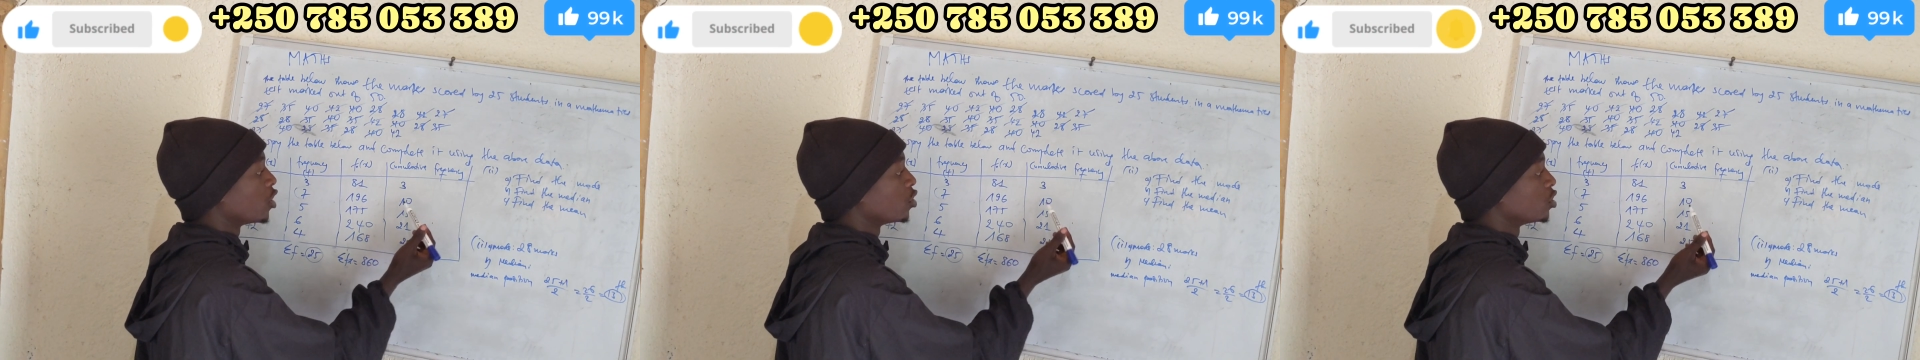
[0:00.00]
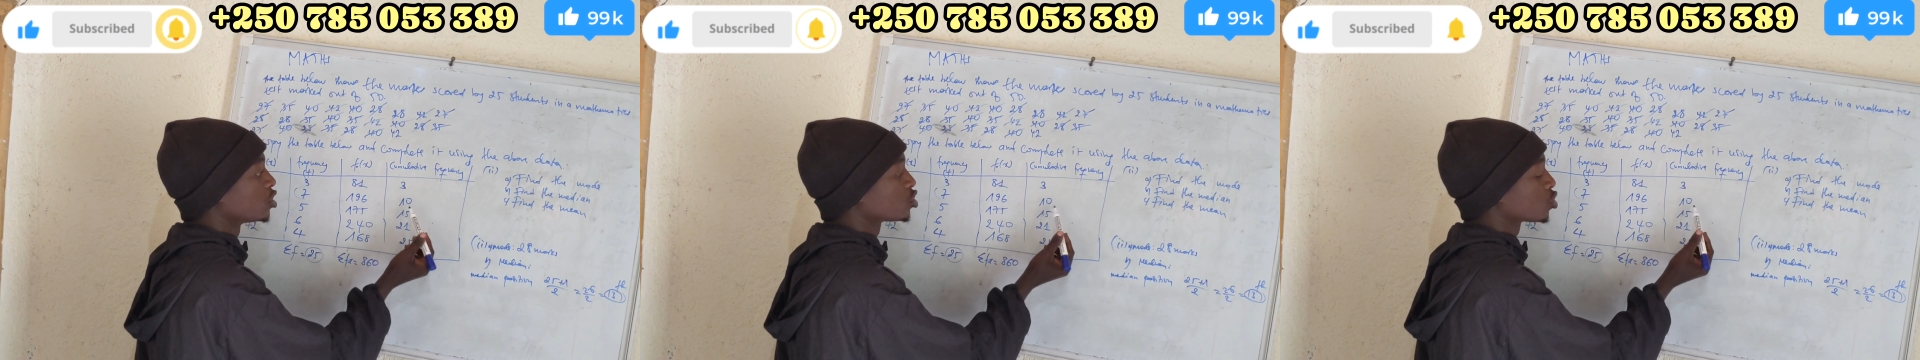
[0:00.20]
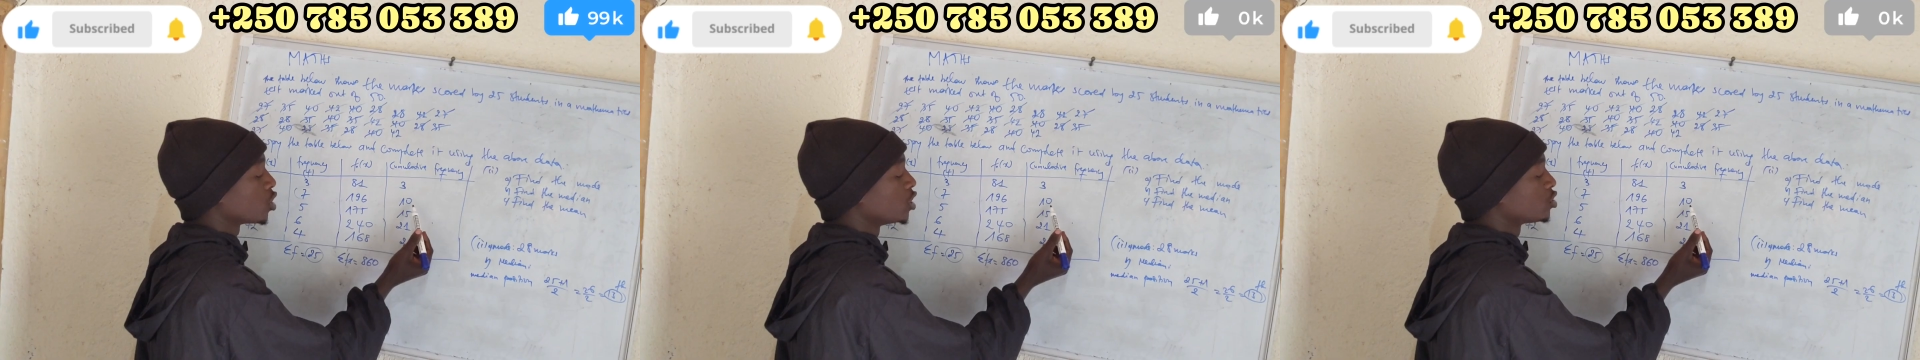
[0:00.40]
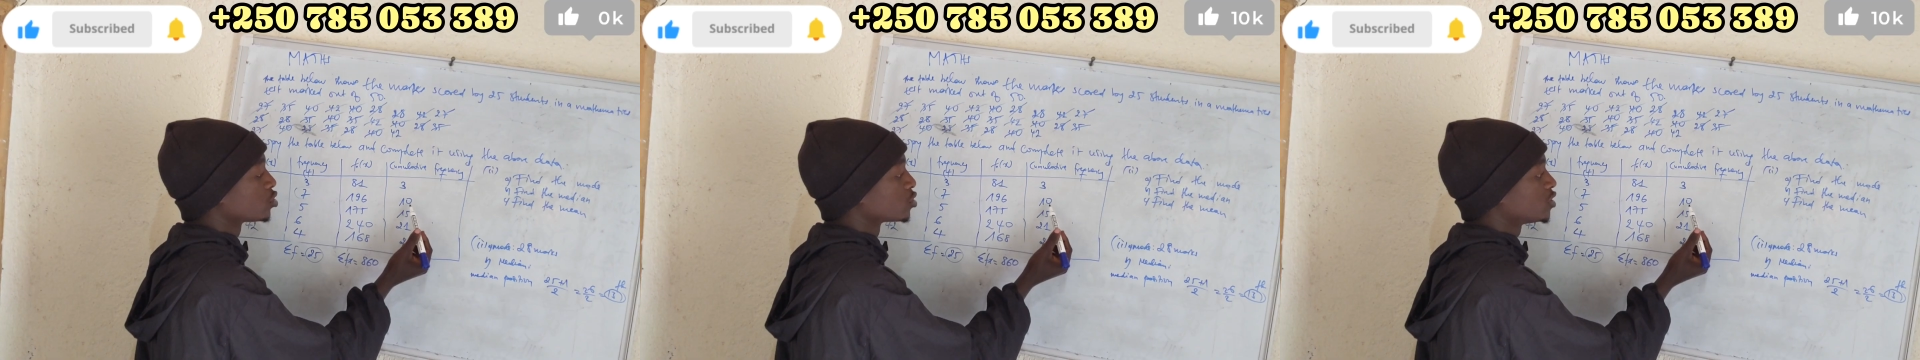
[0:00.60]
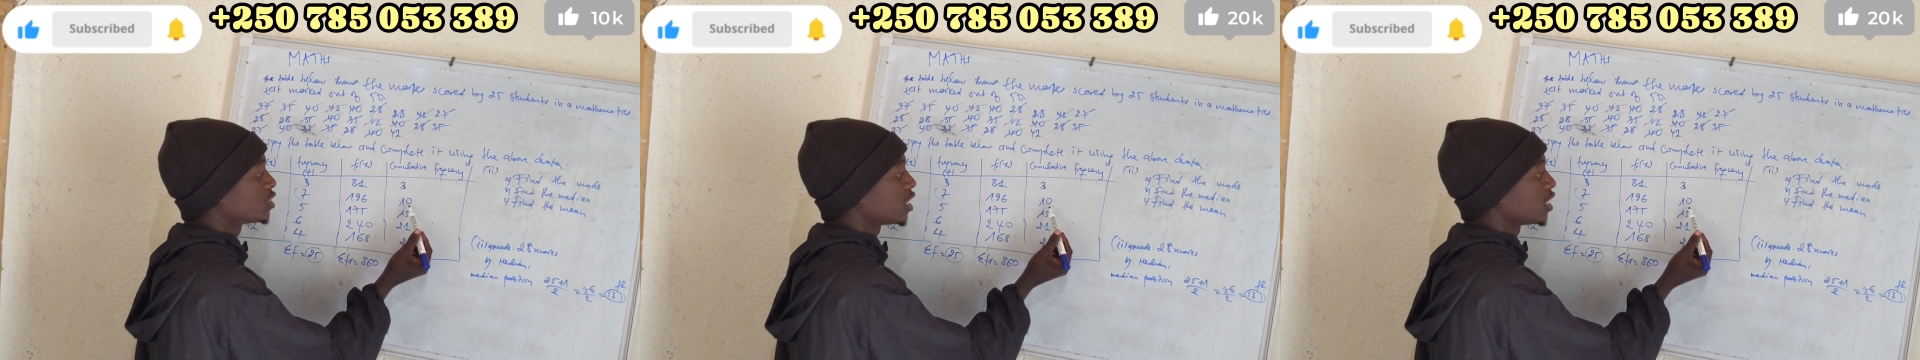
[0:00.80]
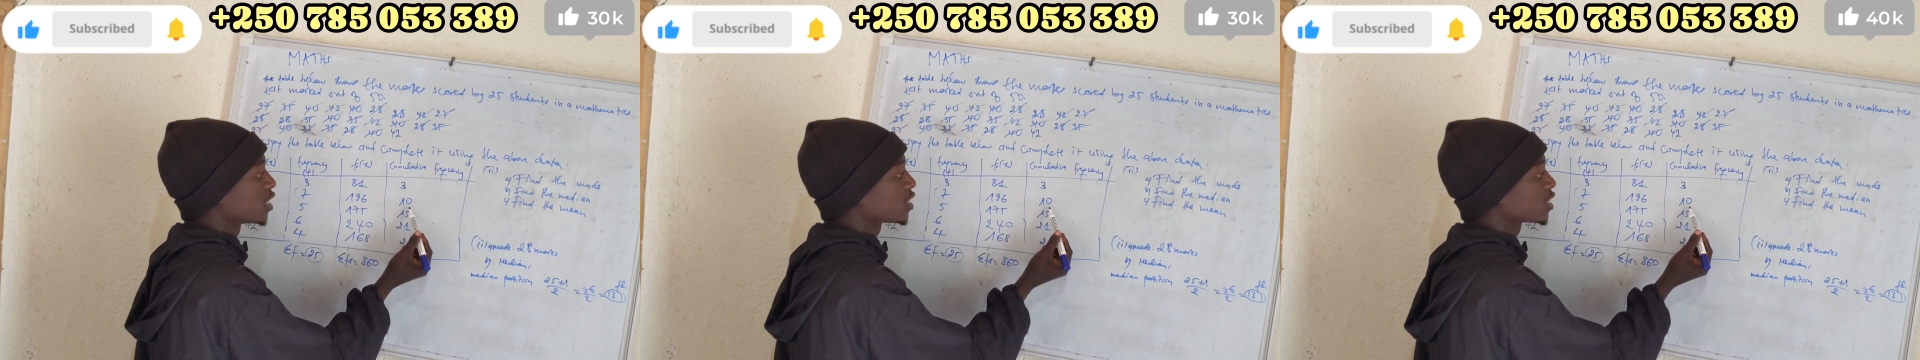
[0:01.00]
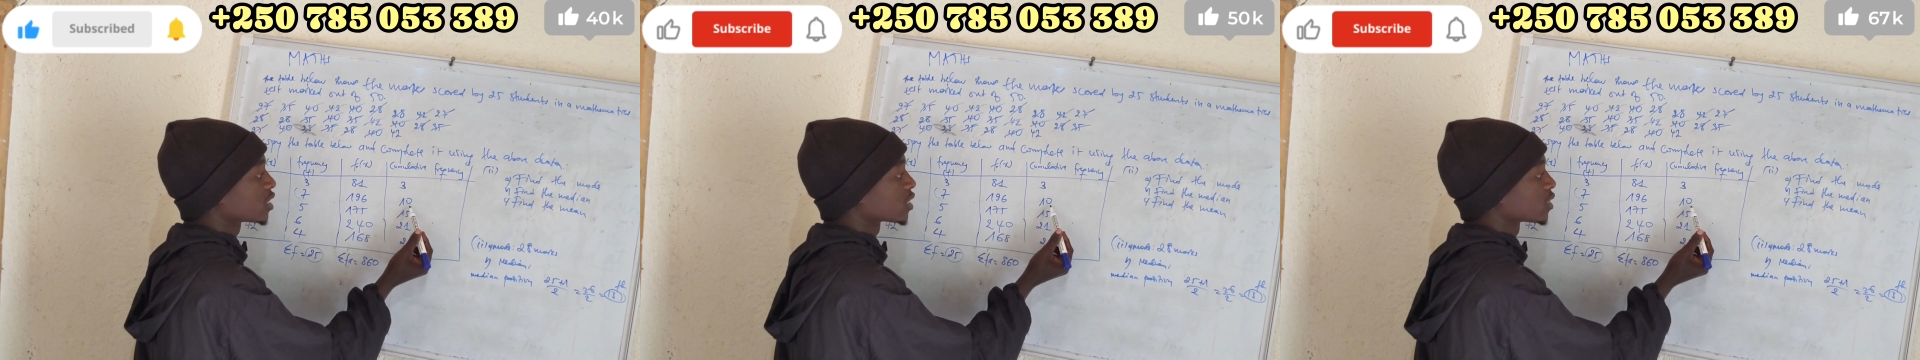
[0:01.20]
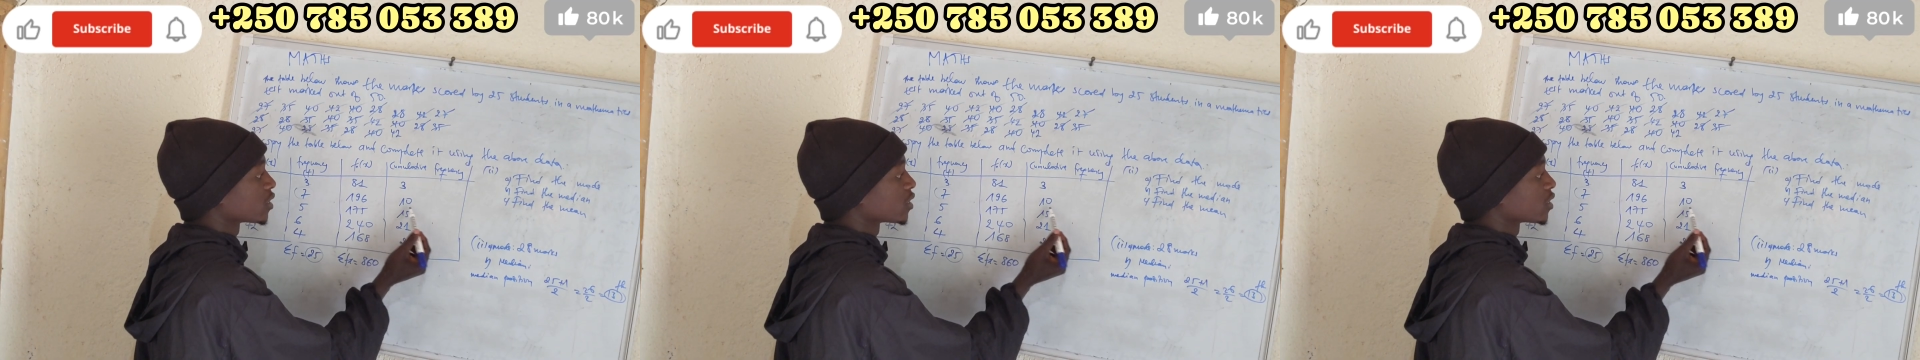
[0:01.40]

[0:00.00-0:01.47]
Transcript: are not going to take